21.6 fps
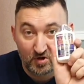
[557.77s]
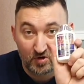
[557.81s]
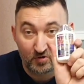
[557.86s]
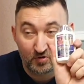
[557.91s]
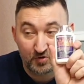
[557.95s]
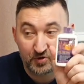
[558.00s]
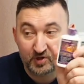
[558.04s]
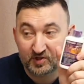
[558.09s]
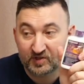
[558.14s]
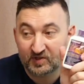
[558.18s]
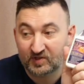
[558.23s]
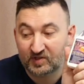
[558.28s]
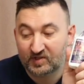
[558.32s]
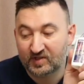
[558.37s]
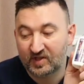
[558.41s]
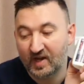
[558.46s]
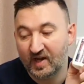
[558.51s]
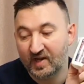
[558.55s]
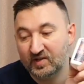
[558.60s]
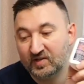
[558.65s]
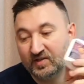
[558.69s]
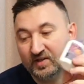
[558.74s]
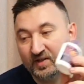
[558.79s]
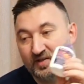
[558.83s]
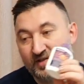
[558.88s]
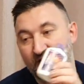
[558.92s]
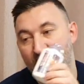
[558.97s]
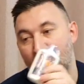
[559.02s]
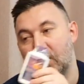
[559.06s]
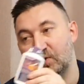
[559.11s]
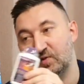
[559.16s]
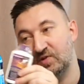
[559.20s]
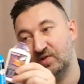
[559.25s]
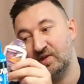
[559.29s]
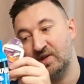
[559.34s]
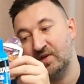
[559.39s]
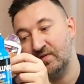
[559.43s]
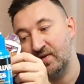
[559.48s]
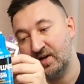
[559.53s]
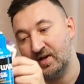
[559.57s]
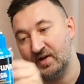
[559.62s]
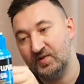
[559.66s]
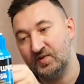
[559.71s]
I'm going to test this out, see
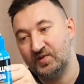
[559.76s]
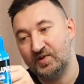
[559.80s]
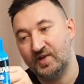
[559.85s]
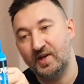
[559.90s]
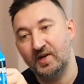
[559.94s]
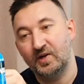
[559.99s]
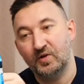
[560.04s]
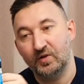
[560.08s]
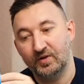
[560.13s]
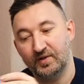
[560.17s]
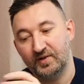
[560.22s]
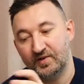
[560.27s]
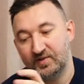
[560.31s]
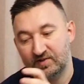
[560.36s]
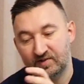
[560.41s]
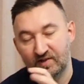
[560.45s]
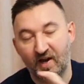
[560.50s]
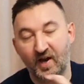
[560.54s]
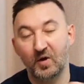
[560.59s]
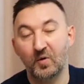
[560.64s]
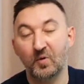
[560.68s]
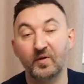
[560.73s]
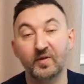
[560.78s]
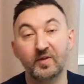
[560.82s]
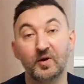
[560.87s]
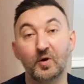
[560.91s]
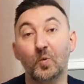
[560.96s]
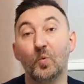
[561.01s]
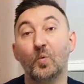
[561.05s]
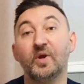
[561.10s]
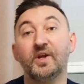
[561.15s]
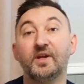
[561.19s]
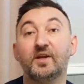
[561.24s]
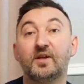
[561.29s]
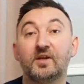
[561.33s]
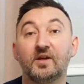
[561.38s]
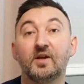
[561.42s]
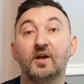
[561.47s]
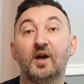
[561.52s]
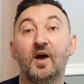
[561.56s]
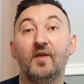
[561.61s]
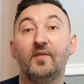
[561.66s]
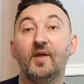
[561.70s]
if I can cycle this tank within a
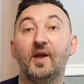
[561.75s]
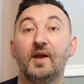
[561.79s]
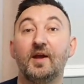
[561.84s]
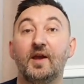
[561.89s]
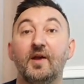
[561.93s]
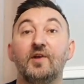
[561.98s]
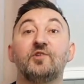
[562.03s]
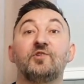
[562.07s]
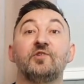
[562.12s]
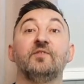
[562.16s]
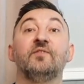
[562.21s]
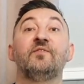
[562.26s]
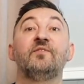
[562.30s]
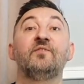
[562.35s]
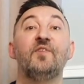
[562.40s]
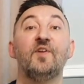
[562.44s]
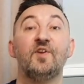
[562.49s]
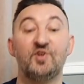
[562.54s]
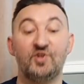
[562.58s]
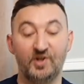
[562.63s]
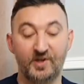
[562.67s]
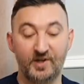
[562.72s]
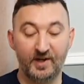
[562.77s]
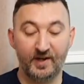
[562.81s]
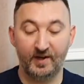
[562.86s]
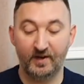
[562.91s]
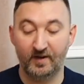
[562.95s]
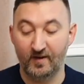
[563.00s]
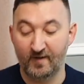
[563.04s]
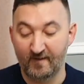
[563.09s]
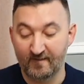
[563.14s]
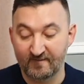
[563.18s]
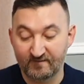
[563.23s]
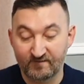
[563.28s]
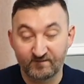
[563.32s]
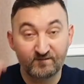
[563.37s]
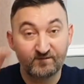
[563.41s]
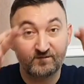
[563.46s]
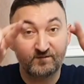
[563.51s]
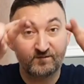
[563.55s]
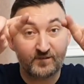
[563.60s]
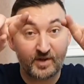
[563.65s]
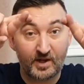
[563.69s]
week and then get some fish in it.
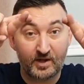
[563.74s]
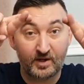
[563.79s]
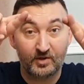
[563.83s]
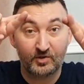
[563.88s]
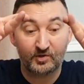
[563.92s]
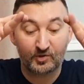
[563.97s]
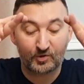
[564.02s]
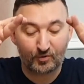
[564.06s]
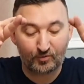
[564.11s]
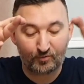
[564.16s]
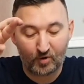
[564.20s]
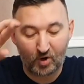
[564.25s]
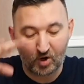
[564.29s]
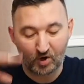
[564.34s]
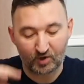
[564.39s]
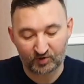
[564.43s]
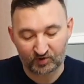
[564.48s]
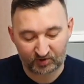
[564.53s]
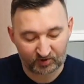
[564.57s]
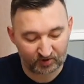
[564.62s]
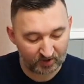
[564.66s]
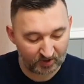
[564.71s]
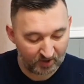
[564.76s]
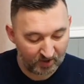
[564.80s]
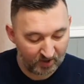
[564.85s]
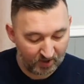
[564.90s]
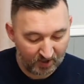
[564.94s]
Fingers crossed.